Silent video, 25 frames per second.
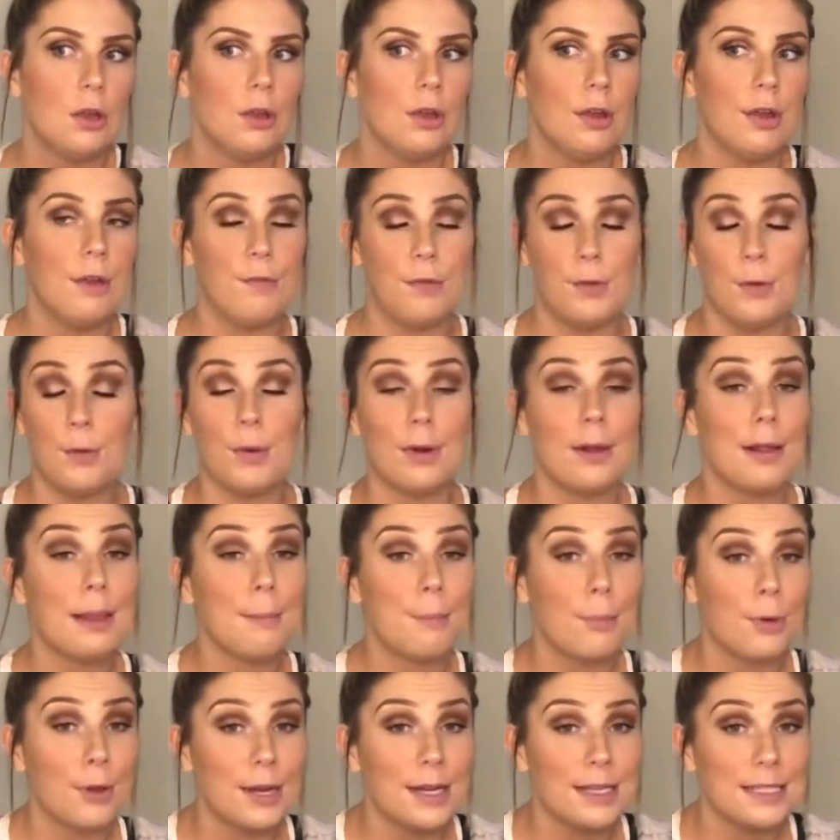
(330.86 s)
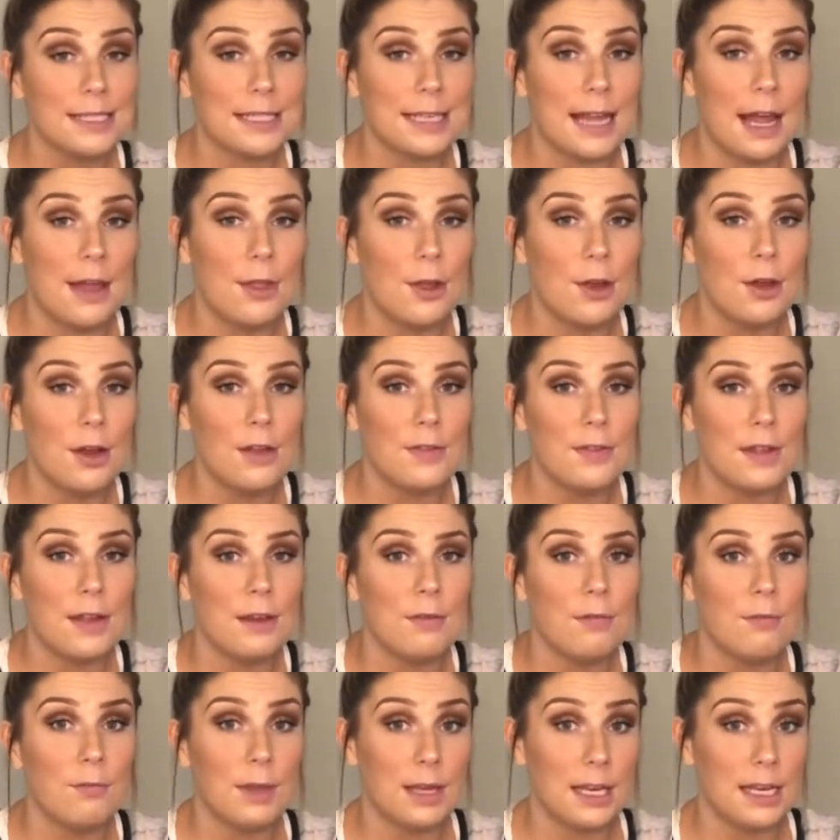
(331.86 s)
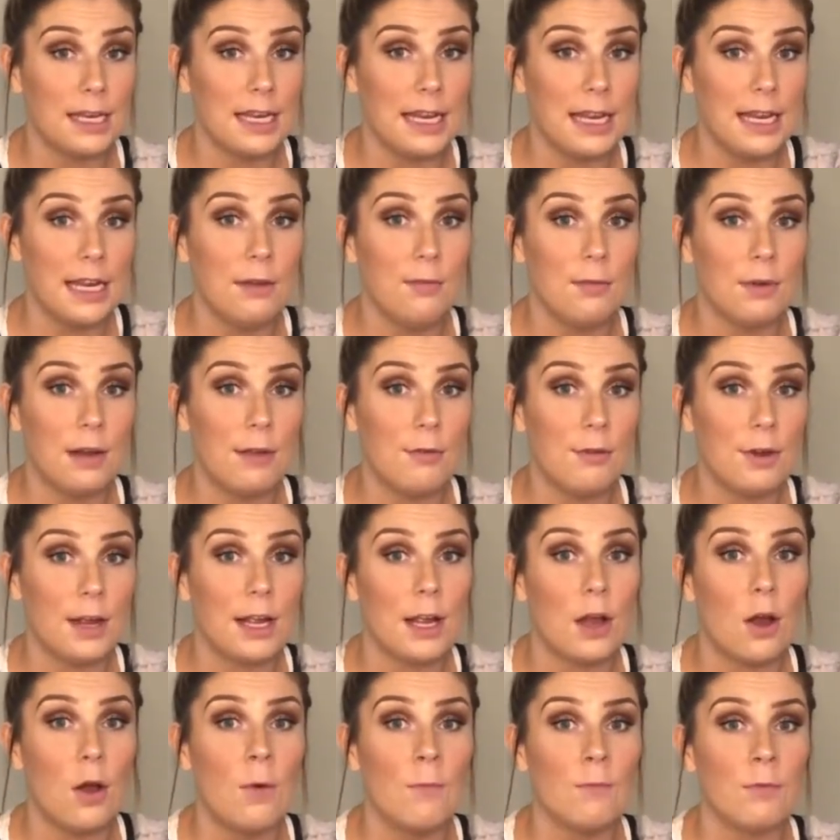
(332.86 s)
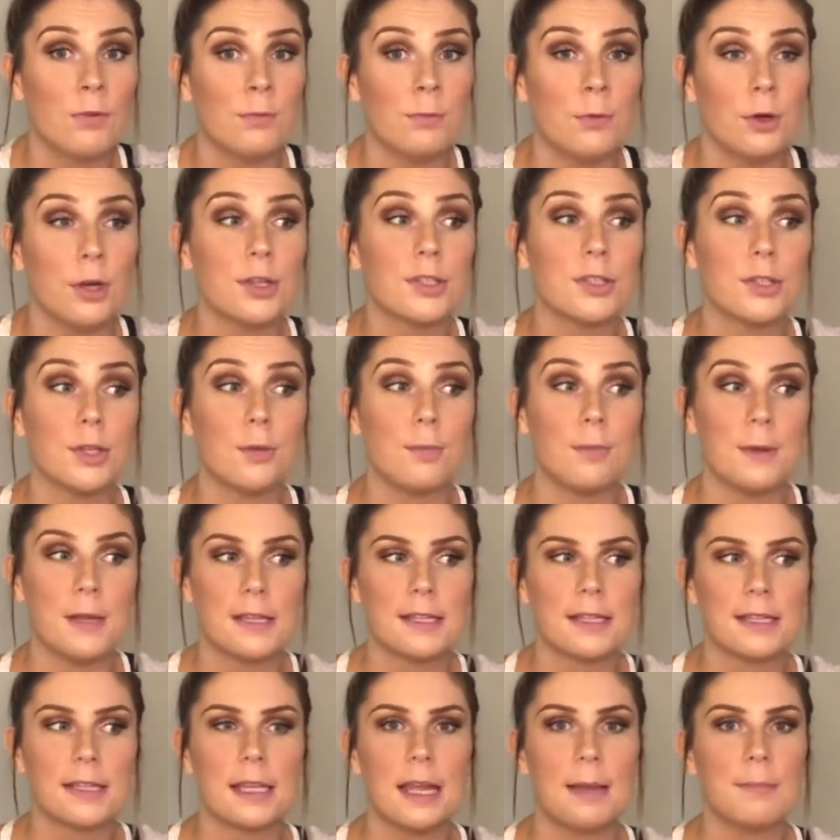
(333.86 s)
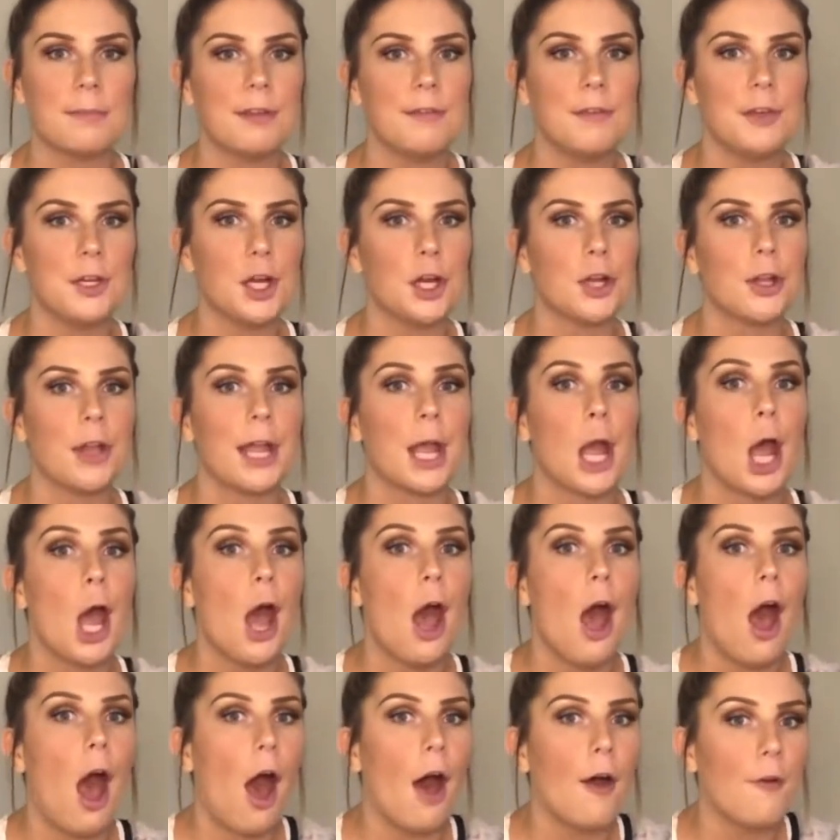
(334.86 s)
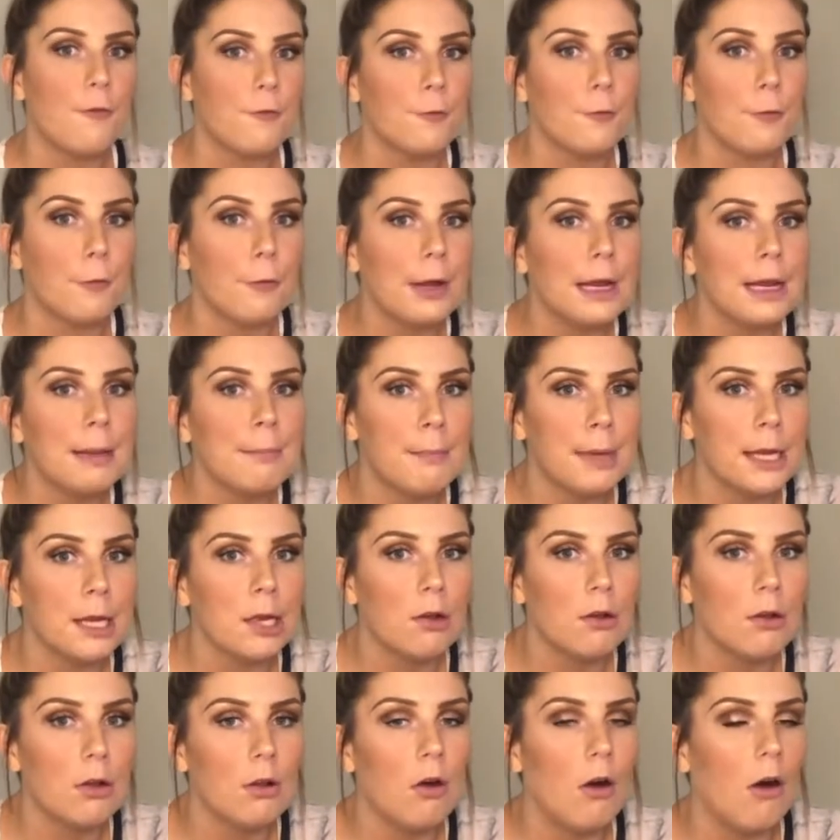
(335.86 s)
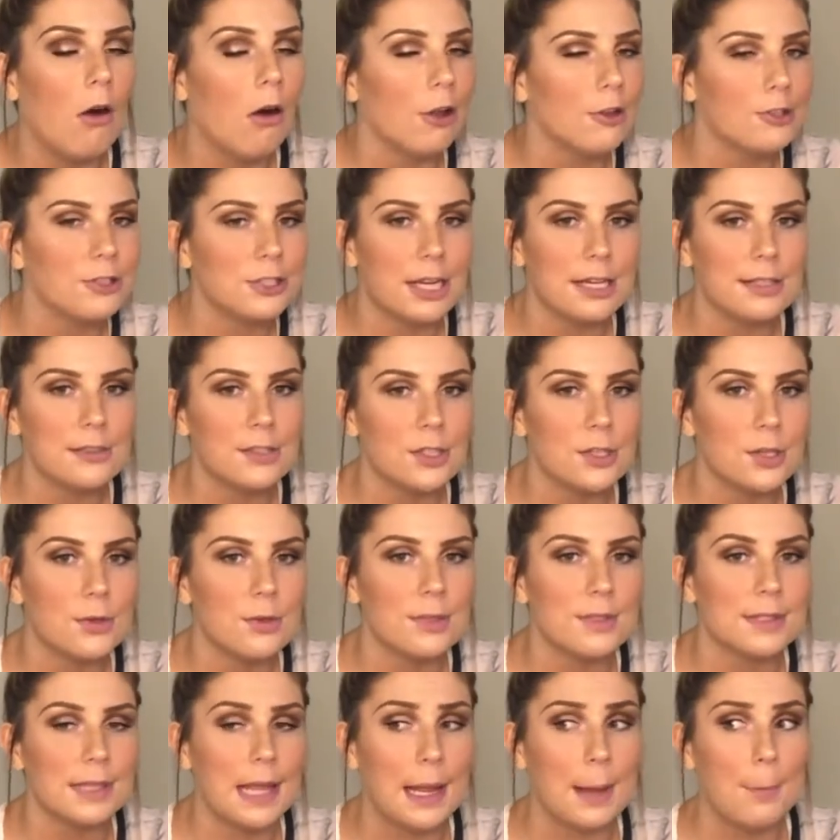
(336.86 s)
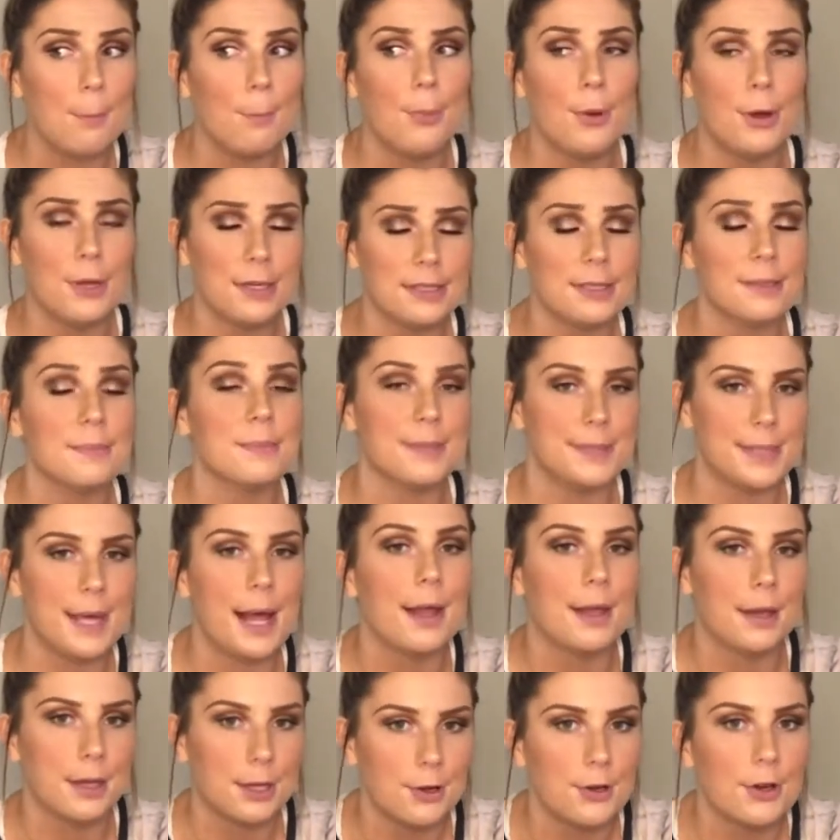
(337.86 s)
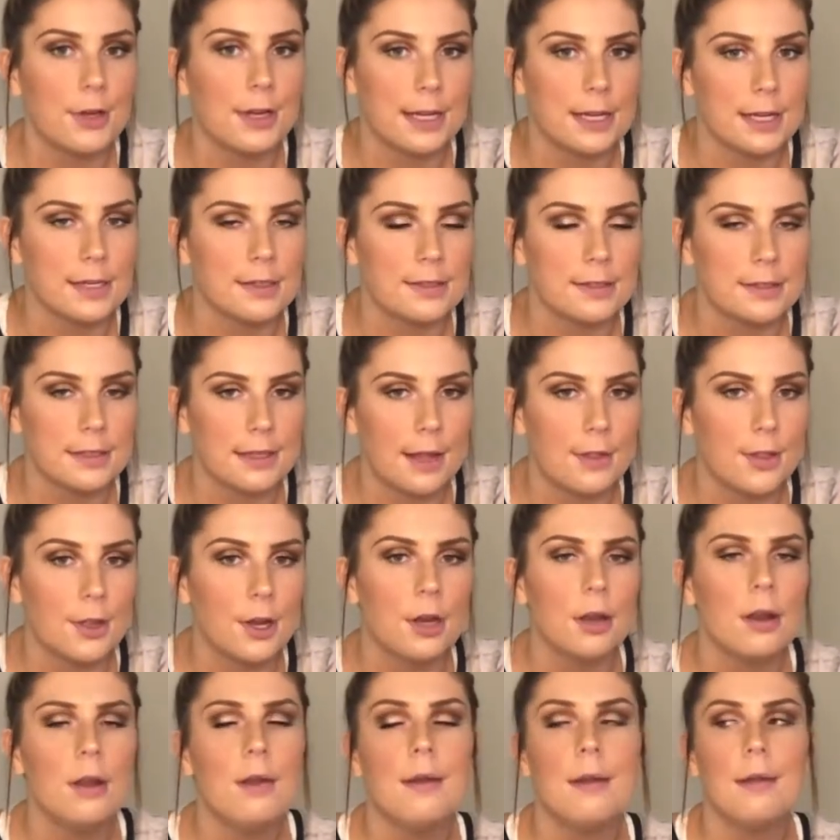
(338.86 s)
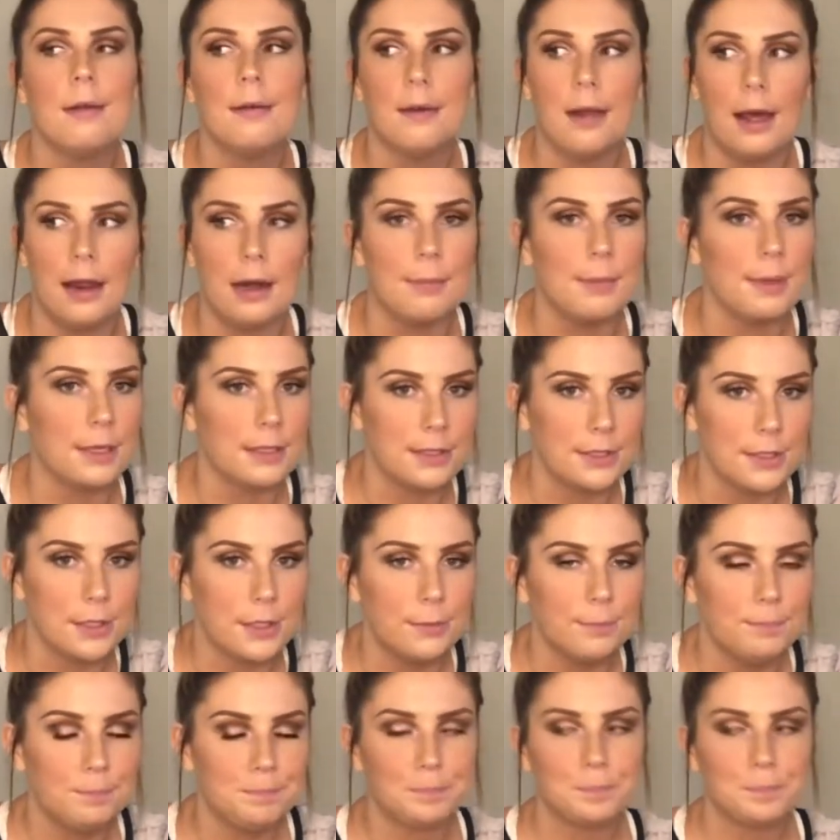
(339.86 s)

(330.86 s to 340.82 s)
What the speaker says: if you want to like put it together and then we can eat whenever I get home from work. So basically I'm giving her like a free meal. All she has to do is like put some salad ingredients together. Not a big deal.